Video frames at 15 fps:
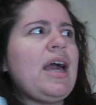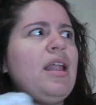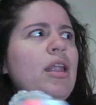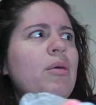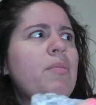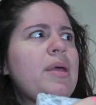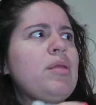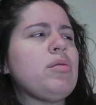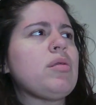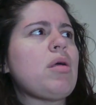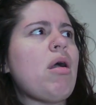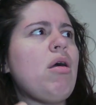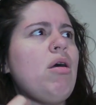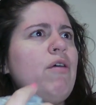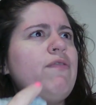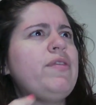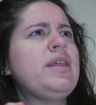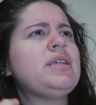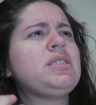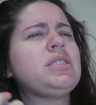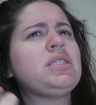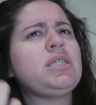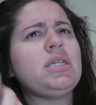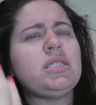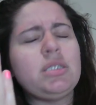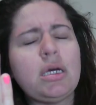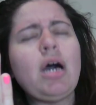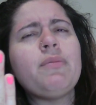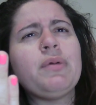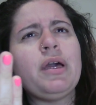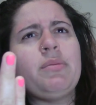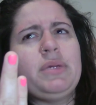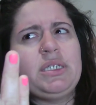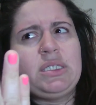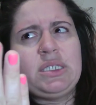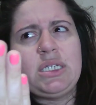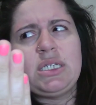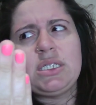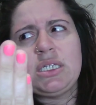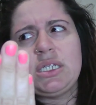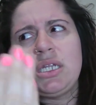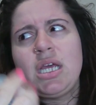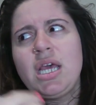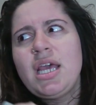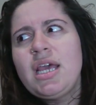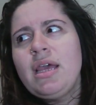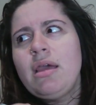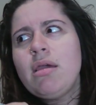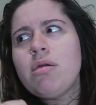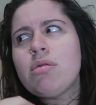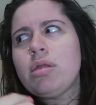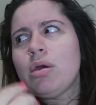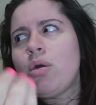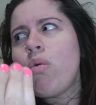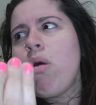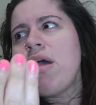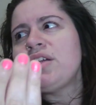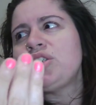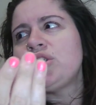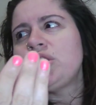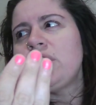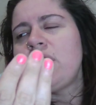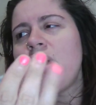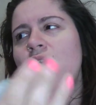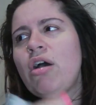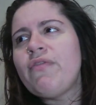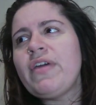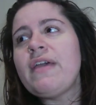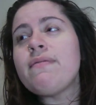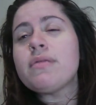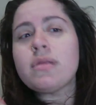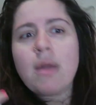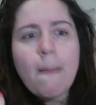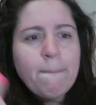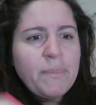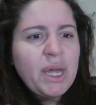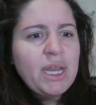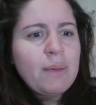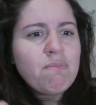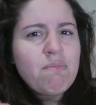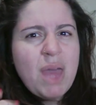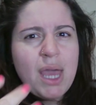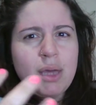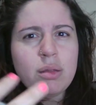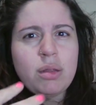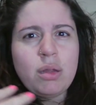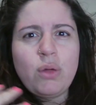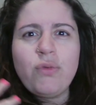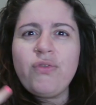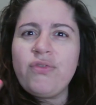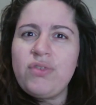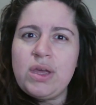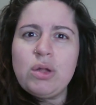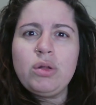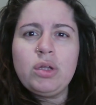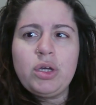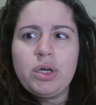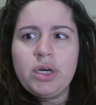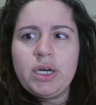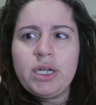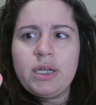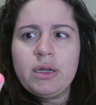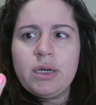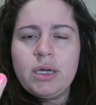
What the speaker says: elements of this upcoming season is the question of, if somebody makes you feel good,